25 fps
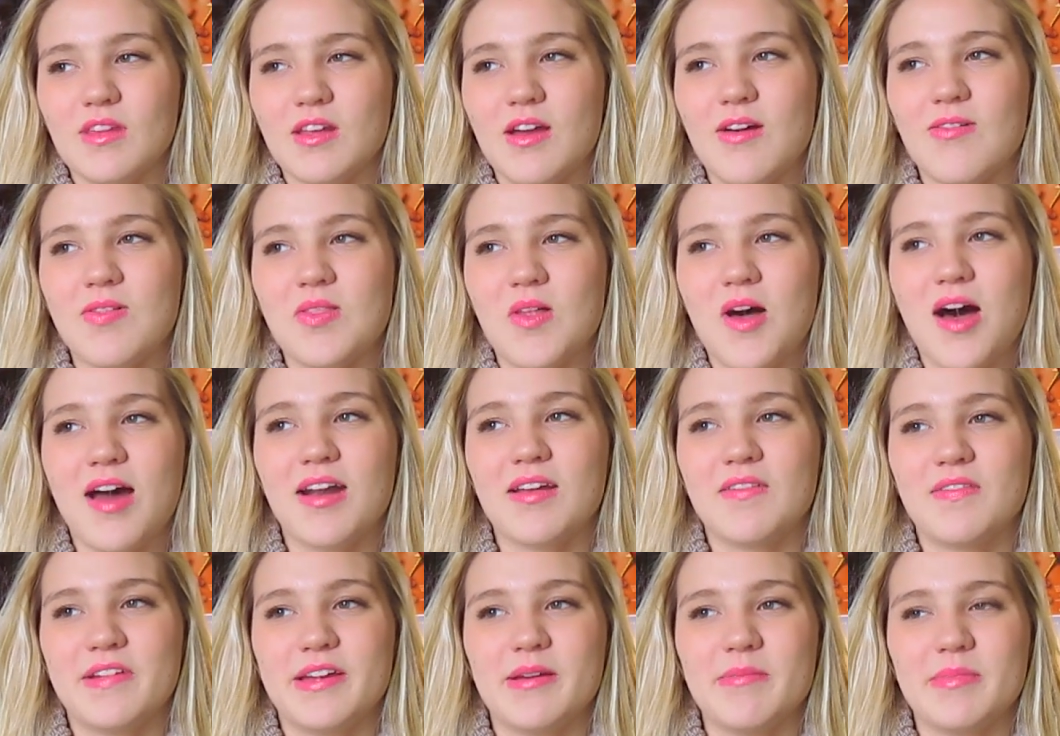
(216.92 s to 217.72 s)
a
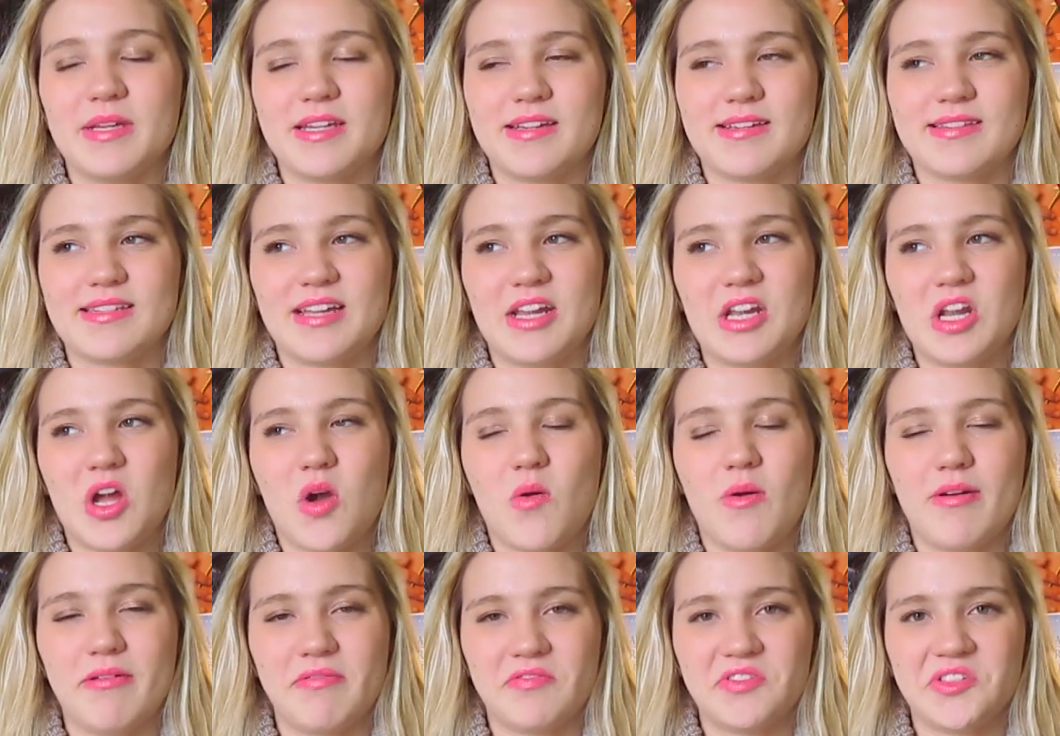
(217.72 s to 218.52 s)
lot of it, because I
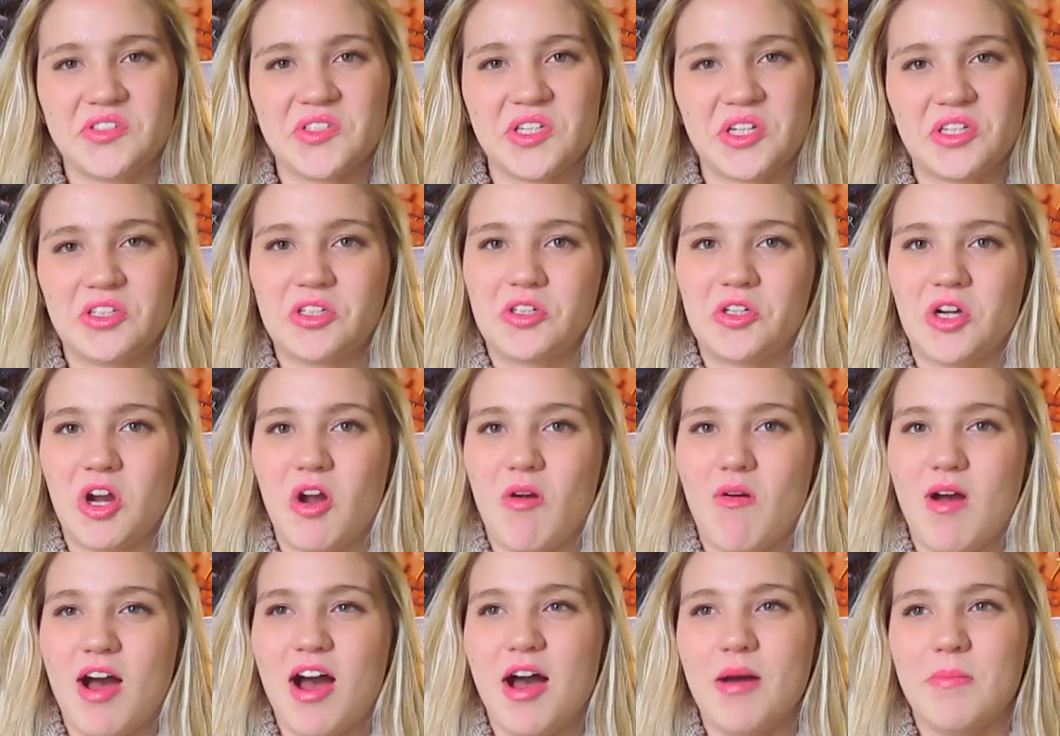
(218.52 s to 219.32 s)
know what it feels like to
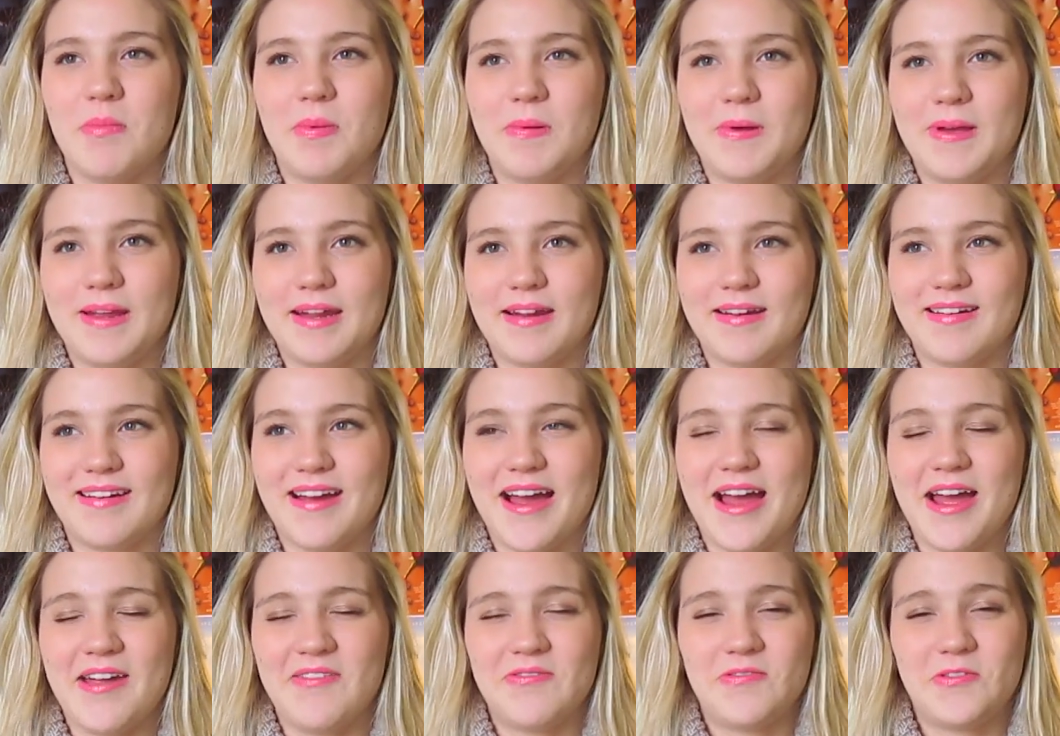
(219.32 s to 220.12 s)
grow up. Like,
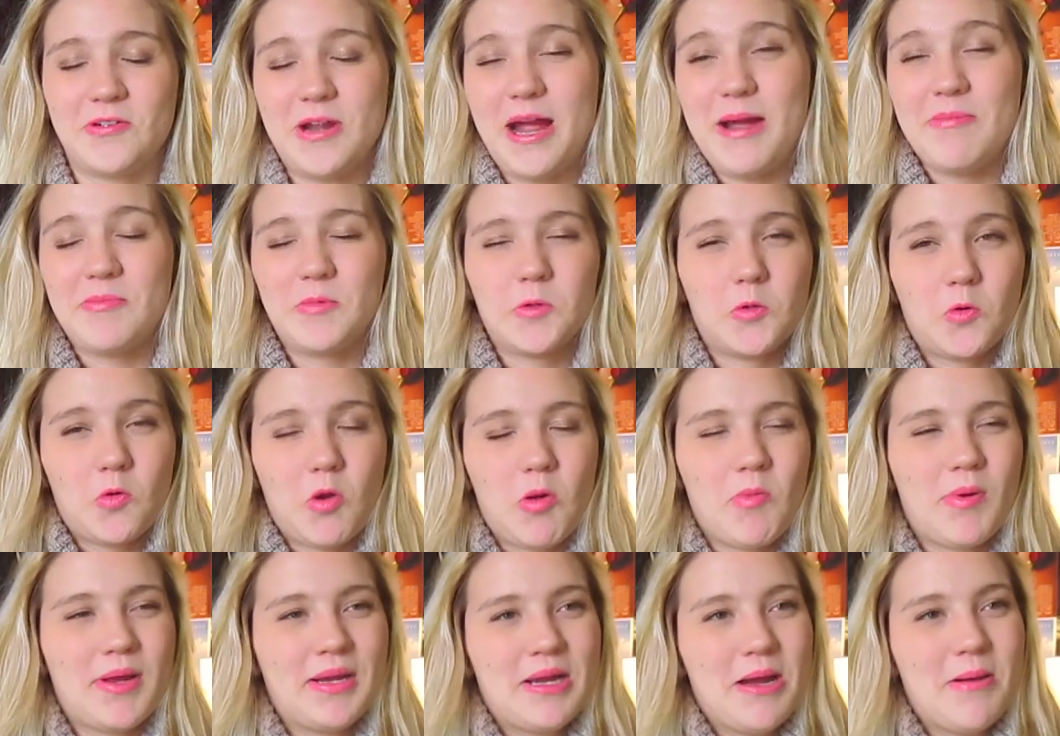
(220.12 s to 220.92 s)
I'm
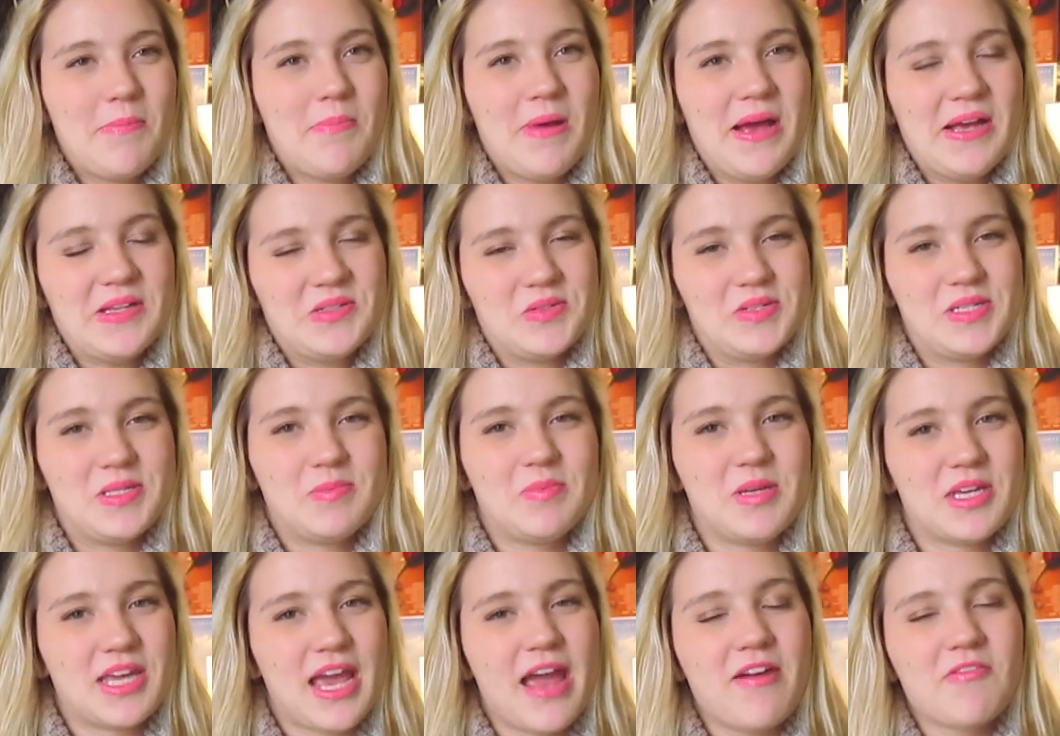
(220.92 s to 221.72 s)
growing up as we speak.